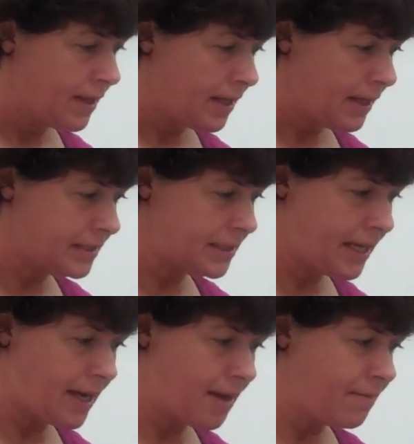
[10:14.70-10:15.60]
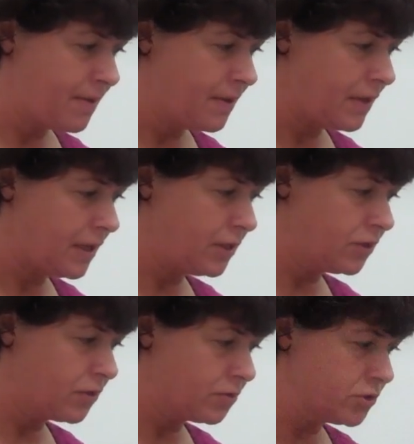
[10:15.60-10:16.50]
and you
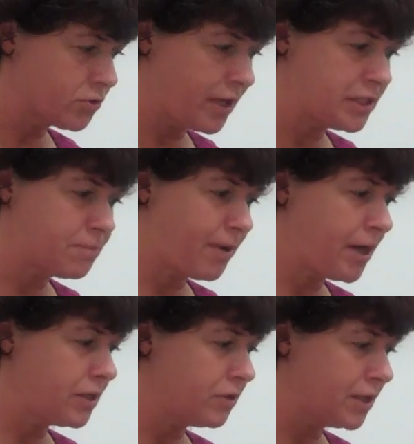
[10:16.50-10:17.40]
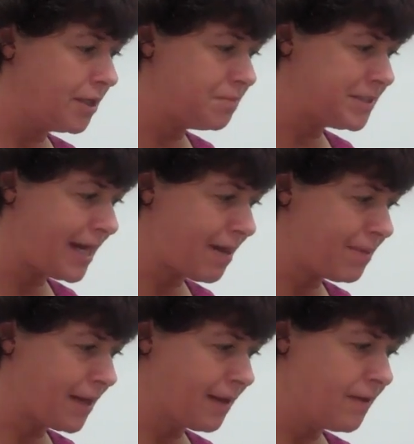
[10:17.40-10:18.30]
go to a dry spot and you keep
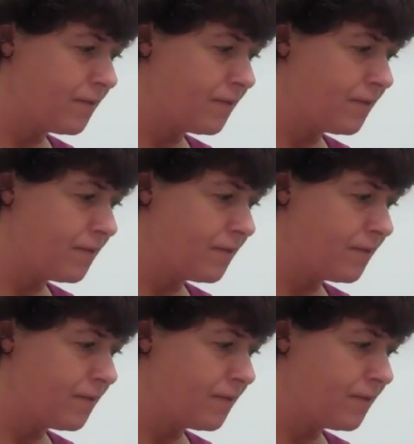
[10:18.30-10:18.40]
dabbing